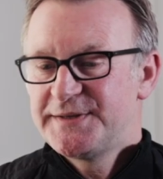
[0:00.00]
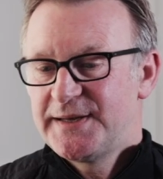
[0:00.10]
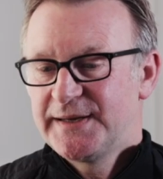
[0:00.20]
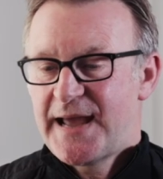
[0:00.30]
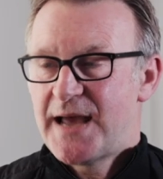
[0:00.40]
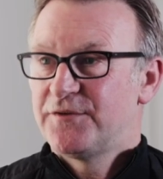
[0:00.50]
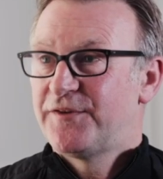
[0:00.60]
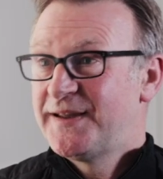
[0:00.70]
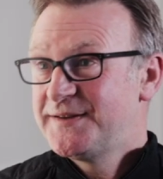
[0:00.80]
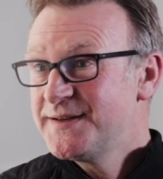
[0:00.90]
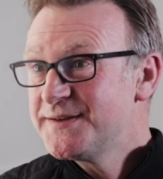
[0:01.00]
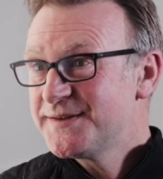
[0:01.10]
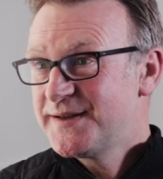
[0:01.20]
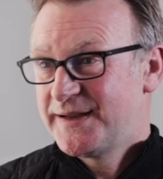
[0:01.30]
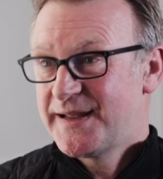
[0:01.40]
at CAD of
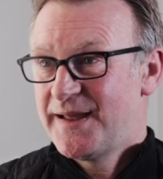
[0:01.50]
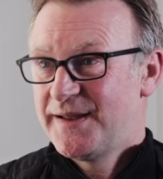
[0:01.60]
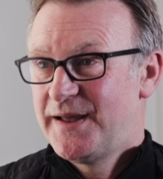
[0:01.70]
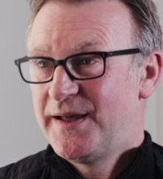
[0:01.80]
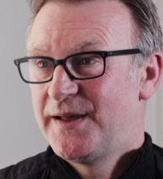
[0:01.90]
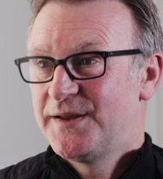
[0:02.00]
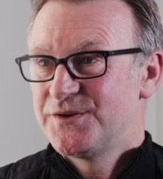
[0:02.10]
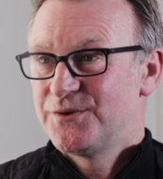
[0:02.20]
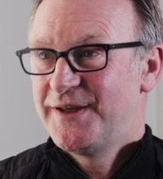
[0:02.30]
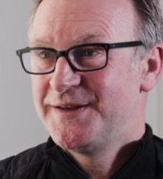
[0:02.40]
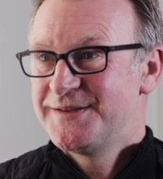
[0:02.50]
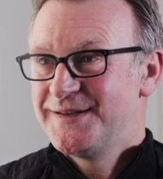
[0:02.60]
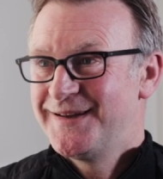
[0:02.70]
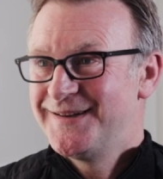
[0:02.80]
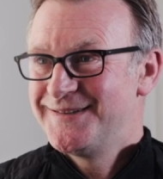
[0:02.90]
Ideas, so
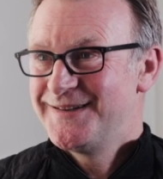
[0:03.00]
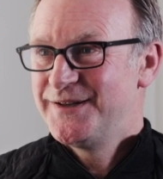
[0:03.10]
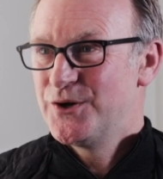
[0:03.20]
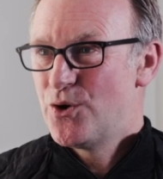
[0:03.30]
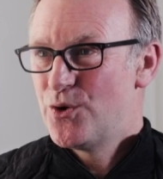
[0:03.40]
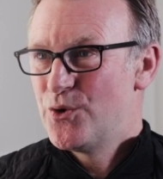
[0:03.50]
ACADOFIDEAS.